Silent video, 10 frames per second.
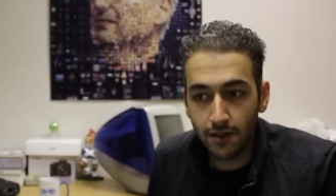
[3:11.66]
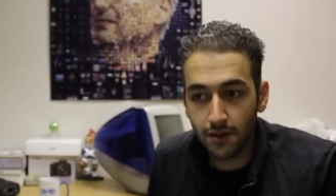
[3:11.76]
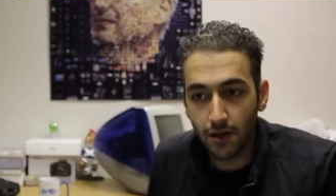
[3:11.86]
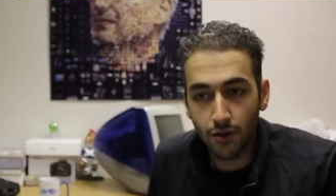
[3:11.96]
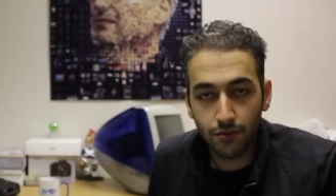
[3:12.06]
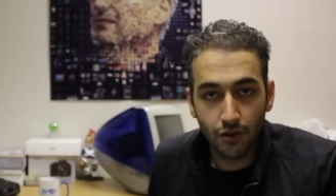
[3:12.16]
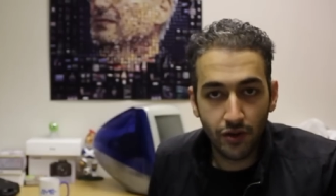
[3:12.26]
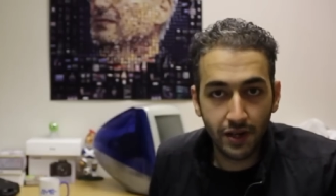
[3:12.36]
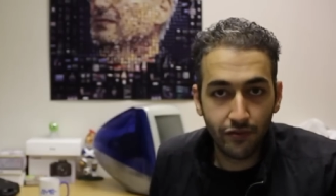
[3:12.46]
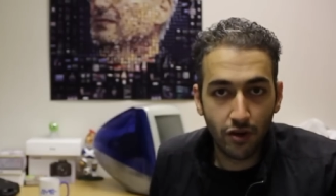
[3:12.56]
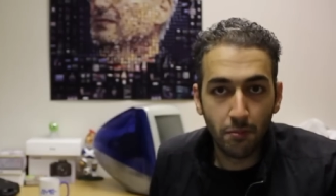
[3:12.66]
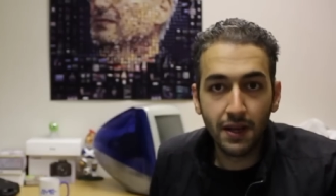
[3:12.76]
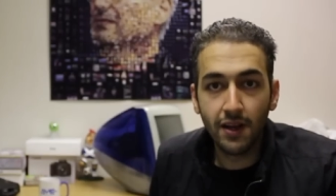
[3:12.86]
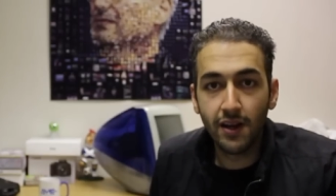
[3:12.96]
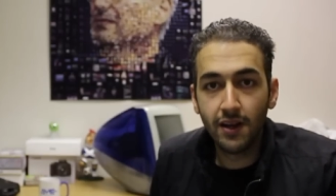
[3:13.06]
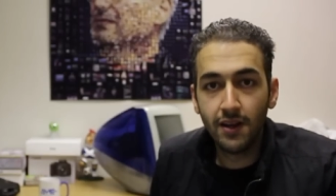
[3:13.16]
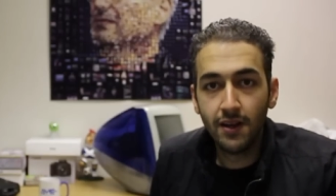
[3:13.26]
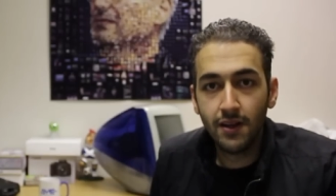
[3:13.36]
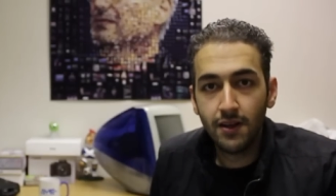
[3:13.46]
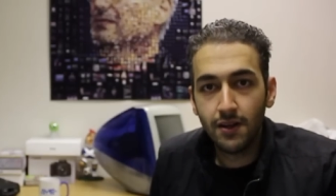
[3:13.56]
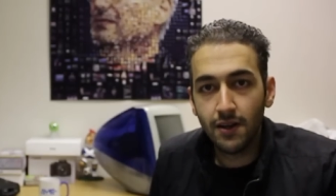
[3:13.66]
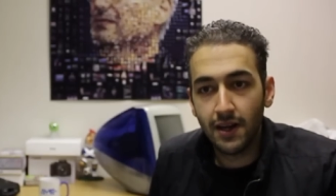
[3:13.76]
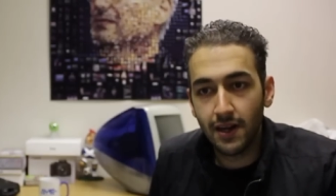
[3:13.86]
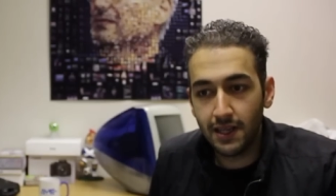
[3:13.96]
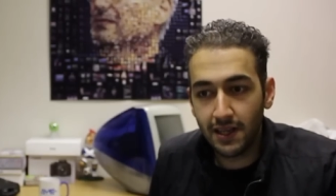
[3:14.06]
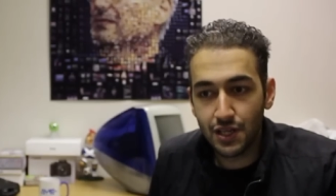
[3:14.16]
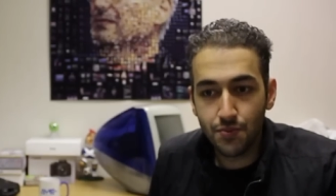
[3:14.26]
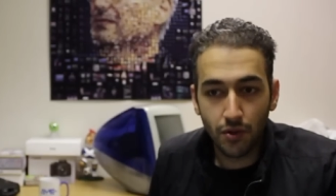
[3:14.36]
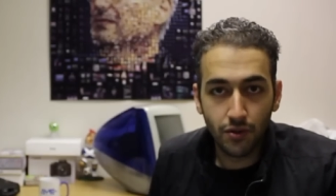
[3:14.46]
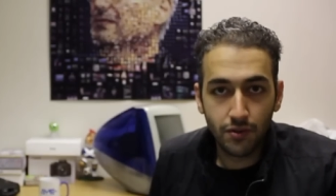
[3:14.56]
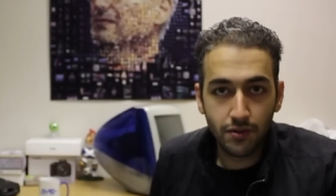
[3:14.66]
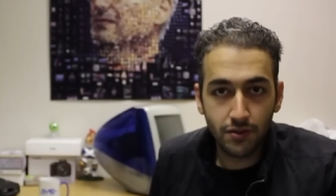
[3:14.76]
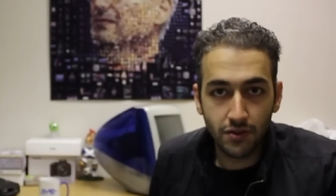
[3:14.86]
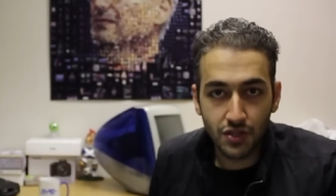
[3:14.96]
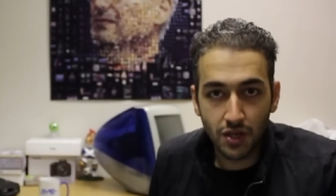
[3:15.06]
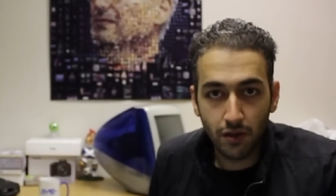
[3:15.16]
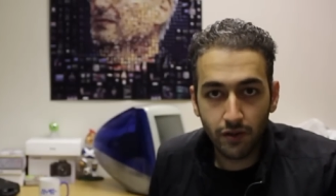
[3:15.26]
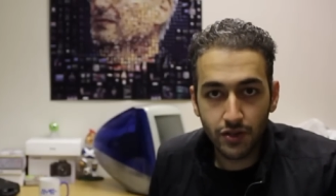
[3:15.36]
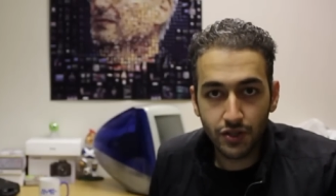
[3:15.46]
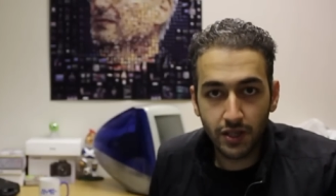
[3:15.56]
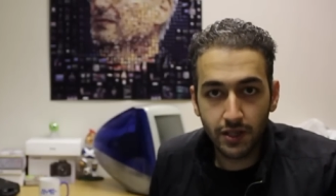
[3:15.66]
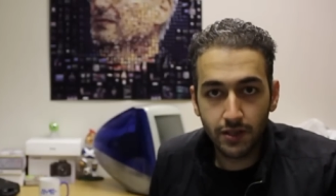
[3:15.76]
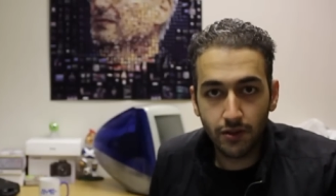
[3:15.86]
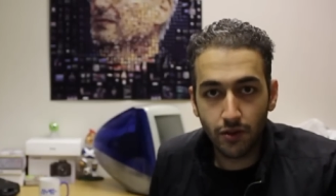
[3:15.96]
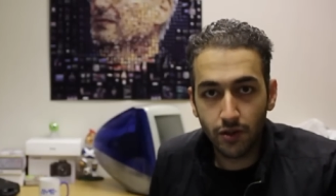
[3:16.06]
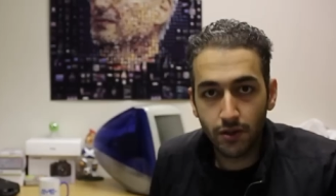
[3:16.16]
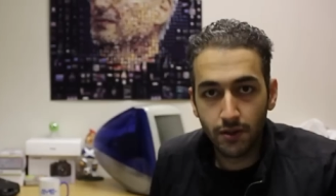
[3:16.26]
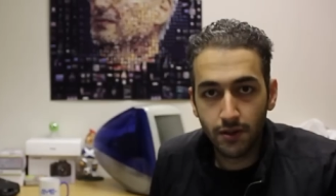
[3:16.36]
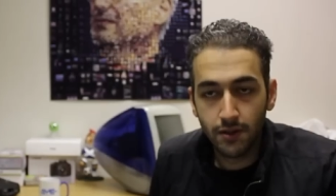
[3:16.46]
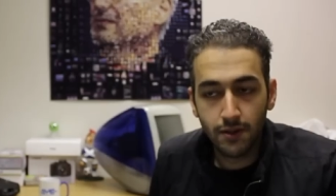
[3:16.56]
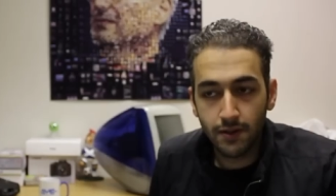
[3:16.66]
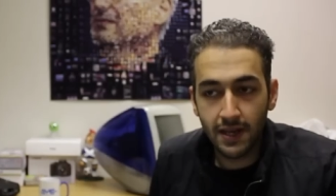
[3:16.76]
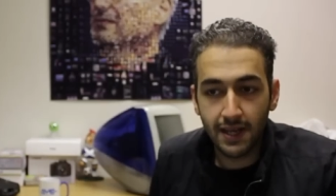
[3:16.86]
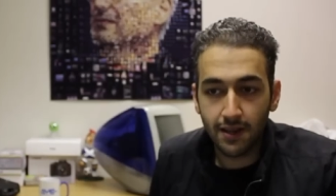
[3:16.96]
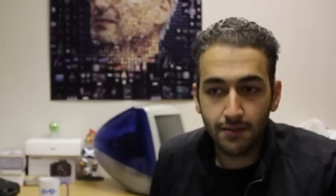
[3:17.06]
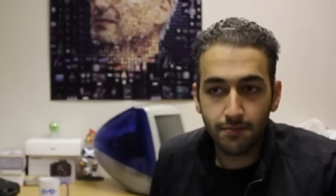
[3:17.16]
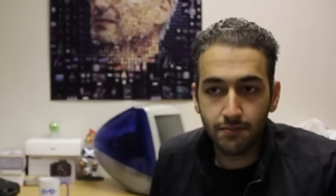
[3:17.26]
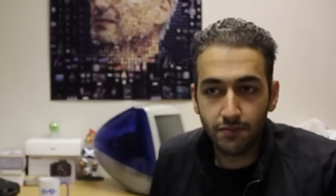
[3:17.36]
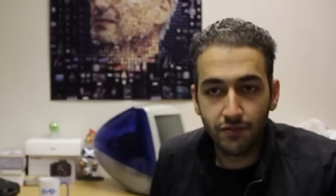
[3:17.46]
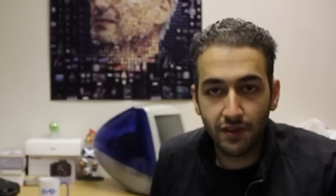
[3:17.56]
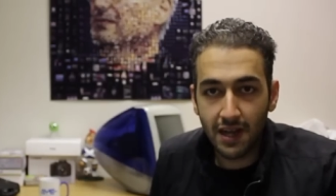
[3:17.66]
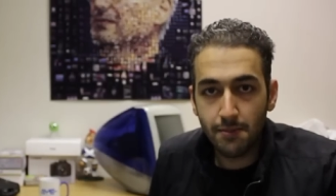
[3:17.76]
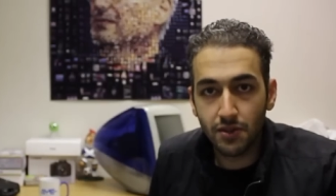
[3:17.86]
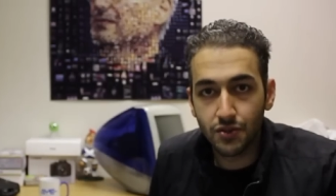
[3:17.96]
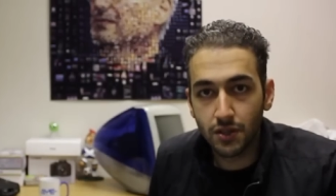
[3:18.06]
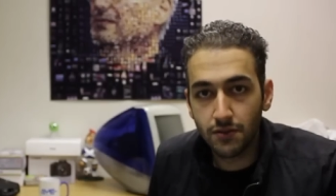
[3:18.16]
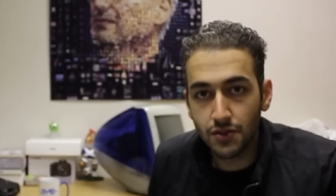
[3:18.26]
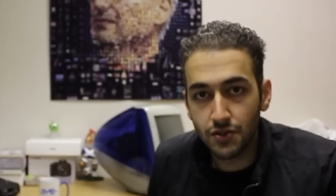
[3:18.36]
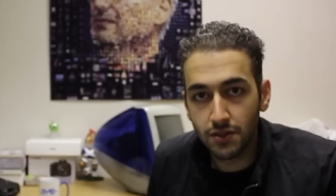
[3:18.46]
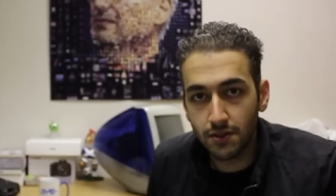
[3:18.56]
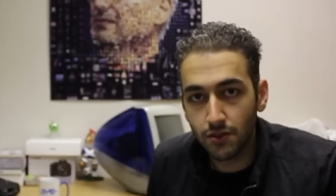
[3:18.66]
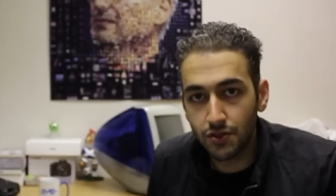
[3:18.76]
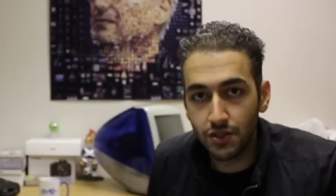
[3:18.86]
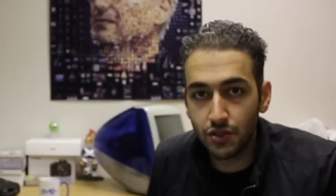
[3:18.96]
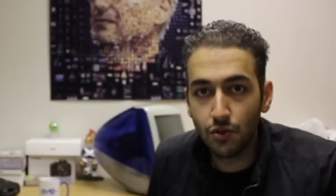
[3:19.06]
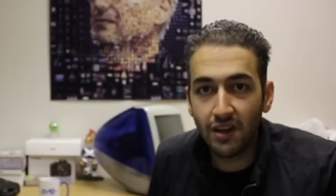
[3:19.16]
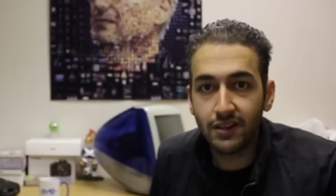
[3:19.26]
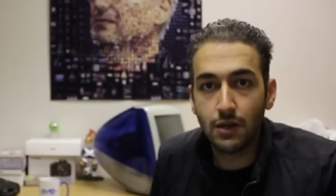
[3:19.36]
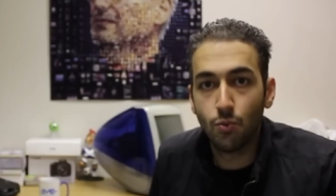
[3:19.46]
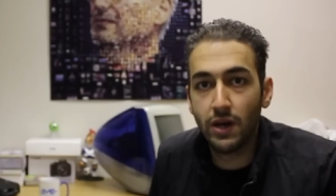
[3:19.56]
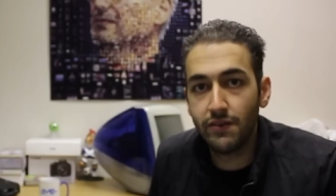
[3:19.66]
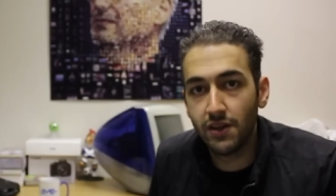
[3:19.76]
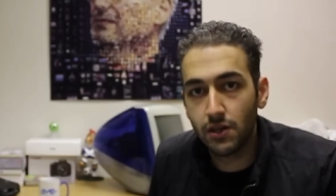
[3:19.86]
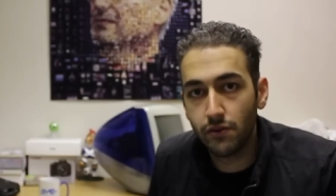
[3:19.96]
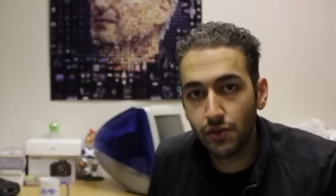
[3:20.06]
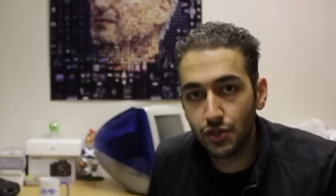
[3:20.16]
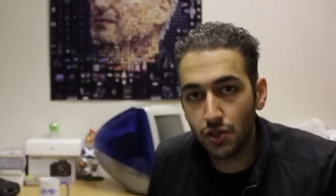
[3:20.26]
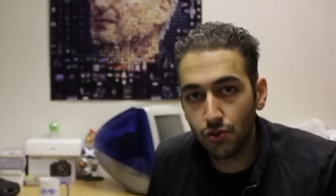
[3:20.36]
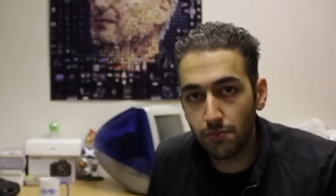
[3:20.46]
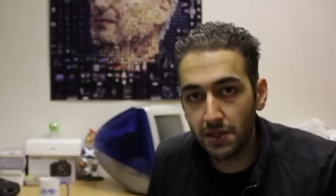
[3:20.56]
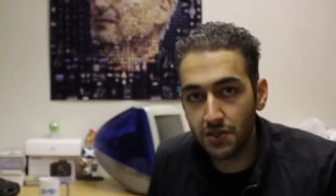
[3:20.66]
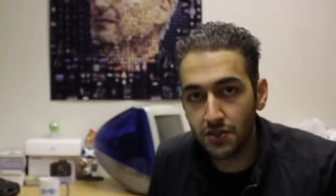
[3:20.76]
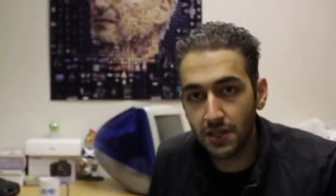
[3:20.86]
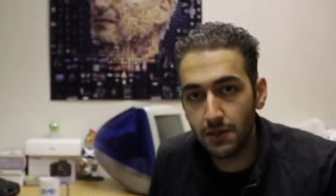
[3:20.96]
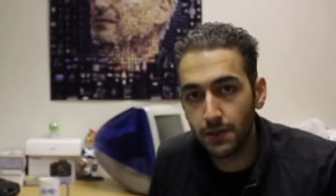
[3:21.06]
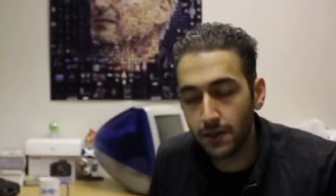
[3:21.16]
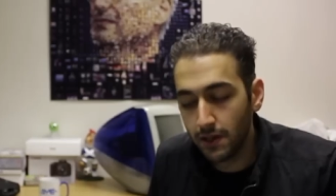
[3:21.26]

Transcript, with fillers: You know, you're running for a meeting and guess what? The server's down, or heck, forget about the servers, you know, you still can't get Wi-Fi coverage in all the places anyway.